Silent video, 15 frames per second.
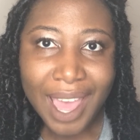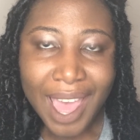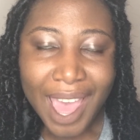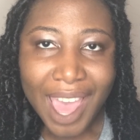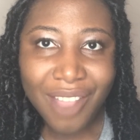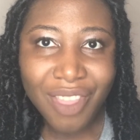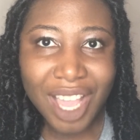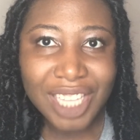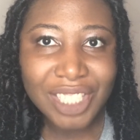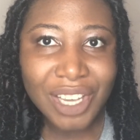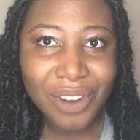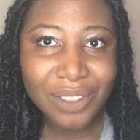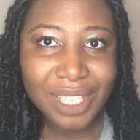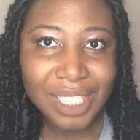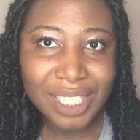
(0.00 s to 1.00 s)
and they
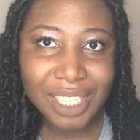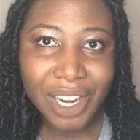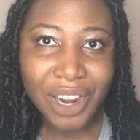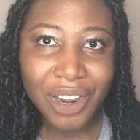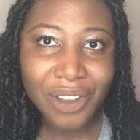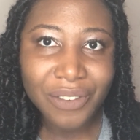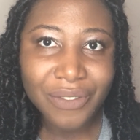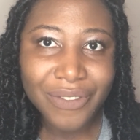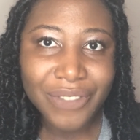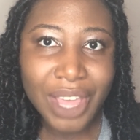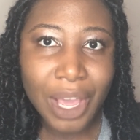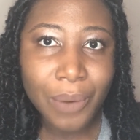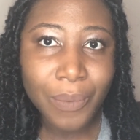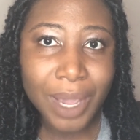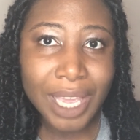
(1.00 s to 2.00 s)
told the sheriff that
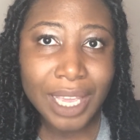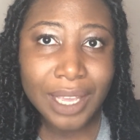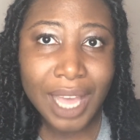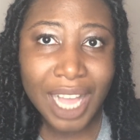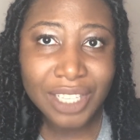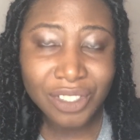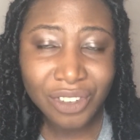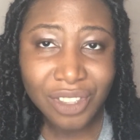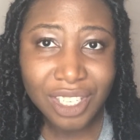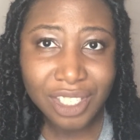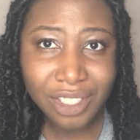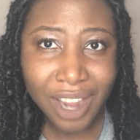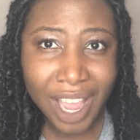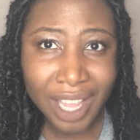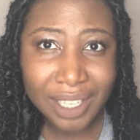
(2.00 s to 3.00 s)
when he got to the
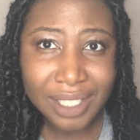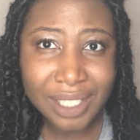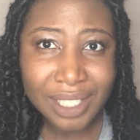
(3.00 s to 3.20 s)
tracks,